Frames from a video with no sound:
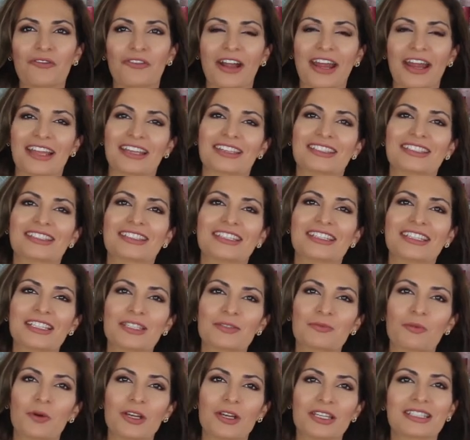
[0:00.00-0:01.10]
friends,
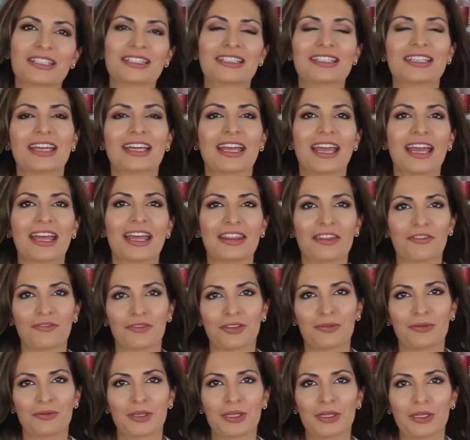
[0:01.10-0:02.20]
this was the end of
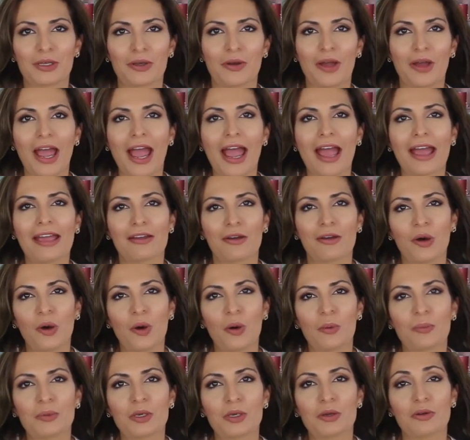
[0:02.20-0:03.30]
the video. I
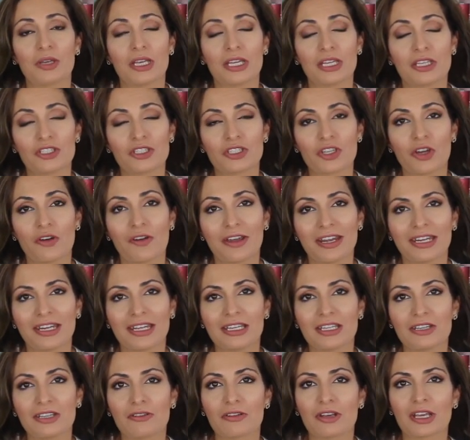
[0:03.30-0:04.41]
hope you enjoyed
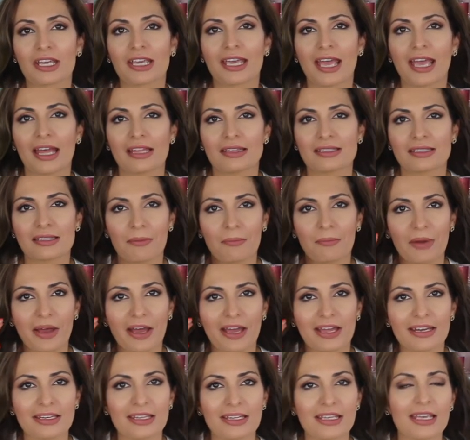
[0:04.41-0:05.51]
it. You get some
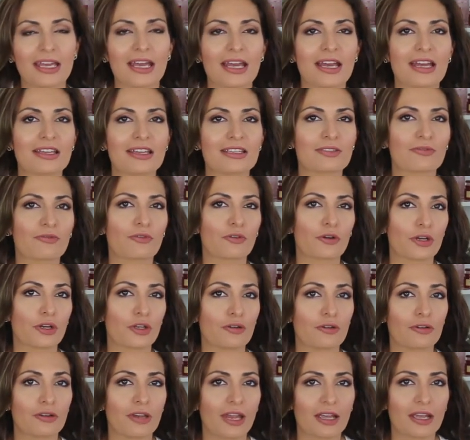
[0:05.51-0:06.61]
ideas for
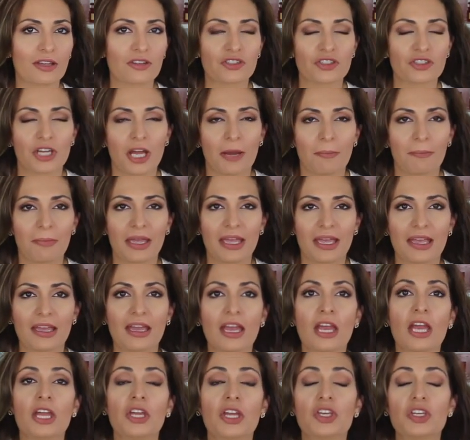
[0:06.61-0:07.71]
your next shopping.
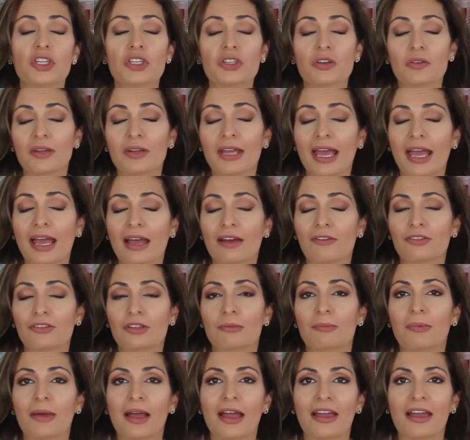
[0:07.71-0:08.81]
You don't have to
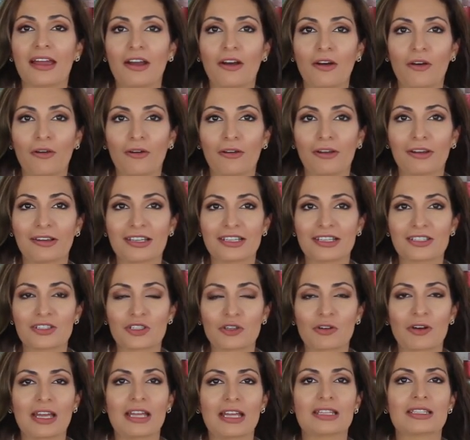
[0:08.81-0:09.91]
buy all these
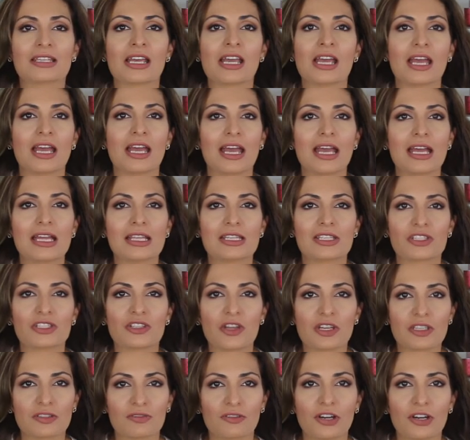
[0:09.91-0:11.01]
trends. It's
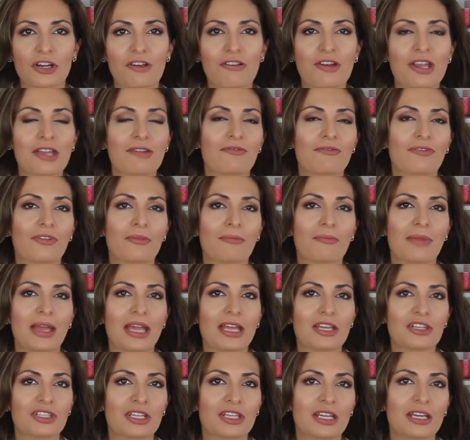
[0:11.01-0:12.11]
just for your
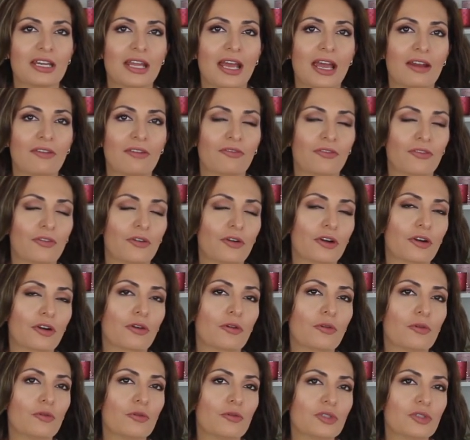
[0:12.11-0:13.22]
information and for
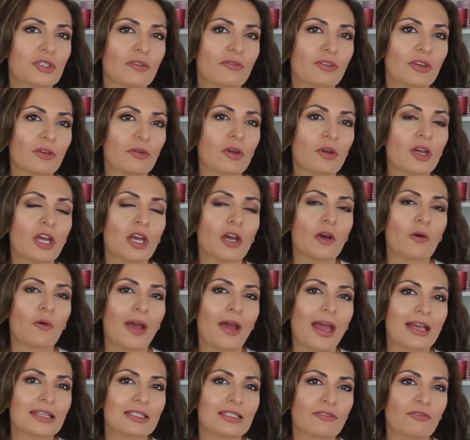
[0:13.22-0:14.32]
those of you who
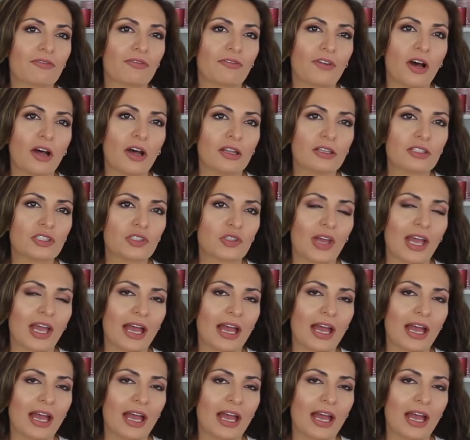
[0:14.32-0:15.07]
has a fun to